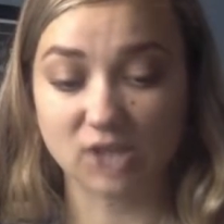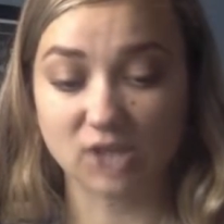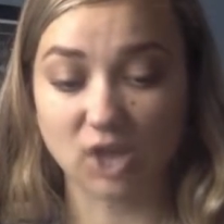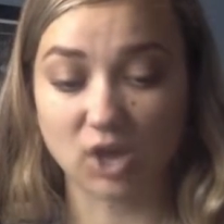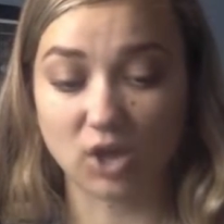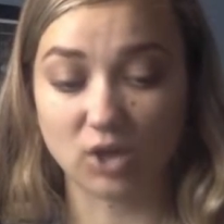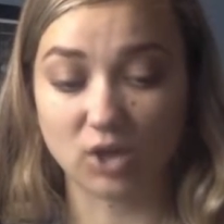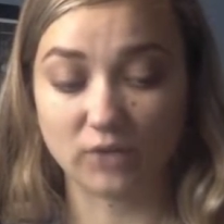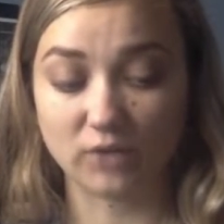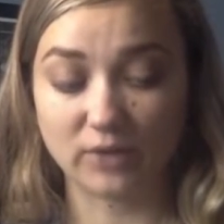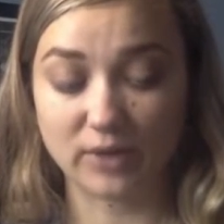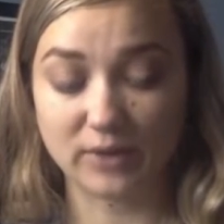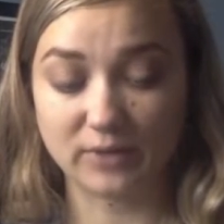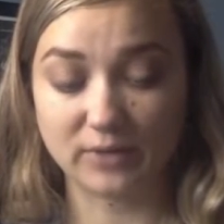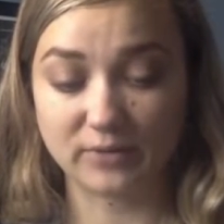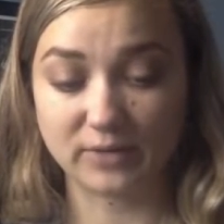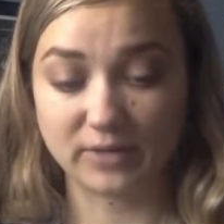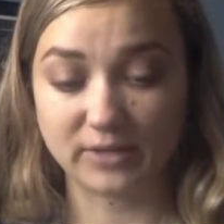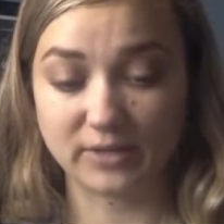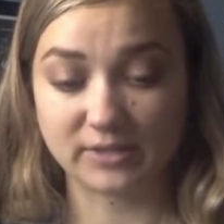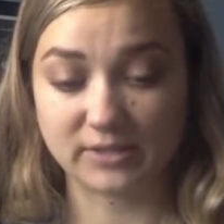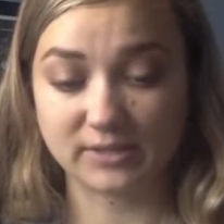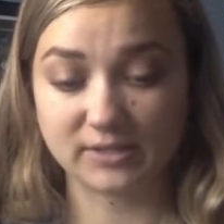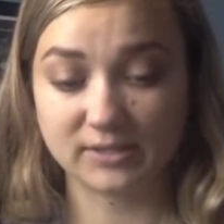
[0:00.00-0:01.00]
all around
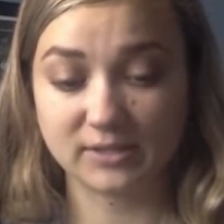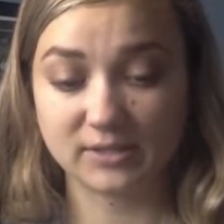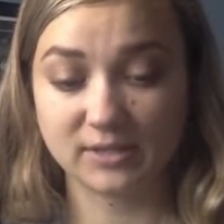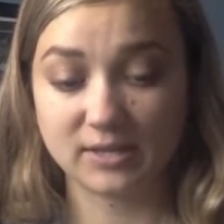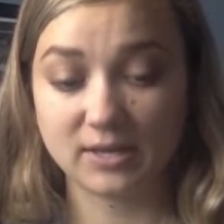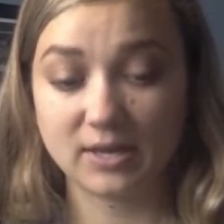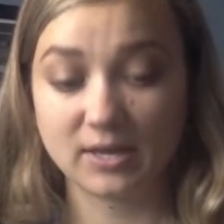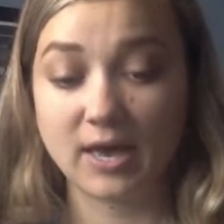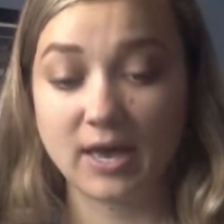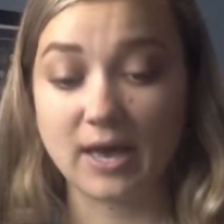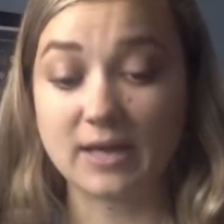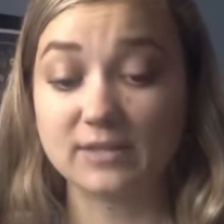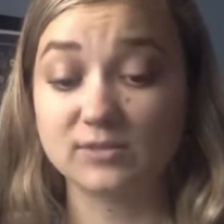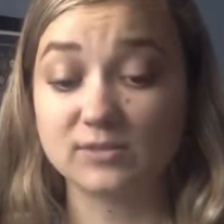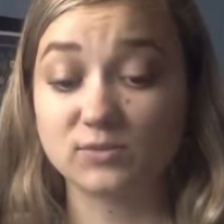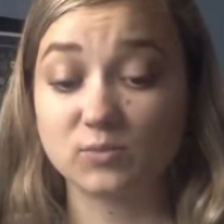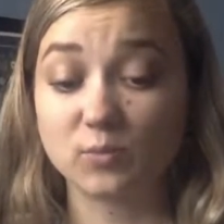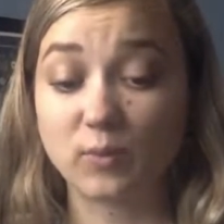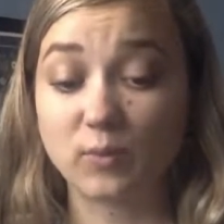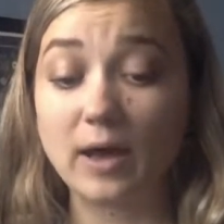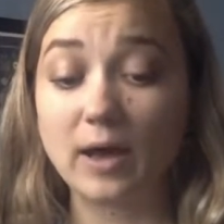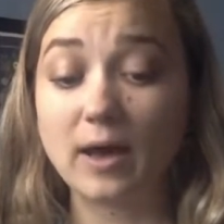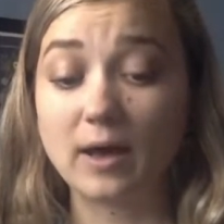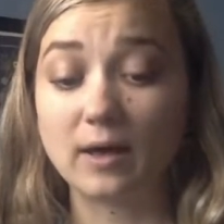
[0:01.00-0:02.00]
us, as
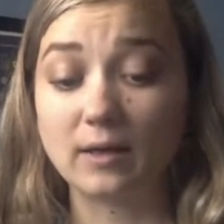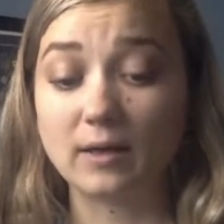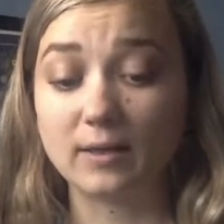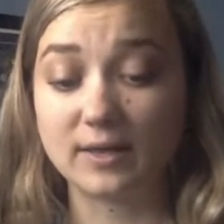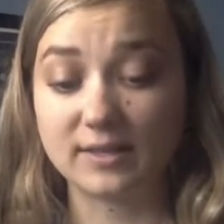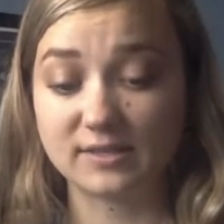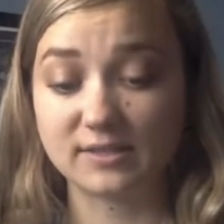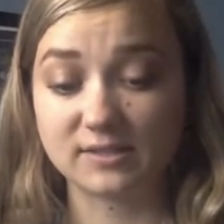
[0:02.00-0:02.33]
well as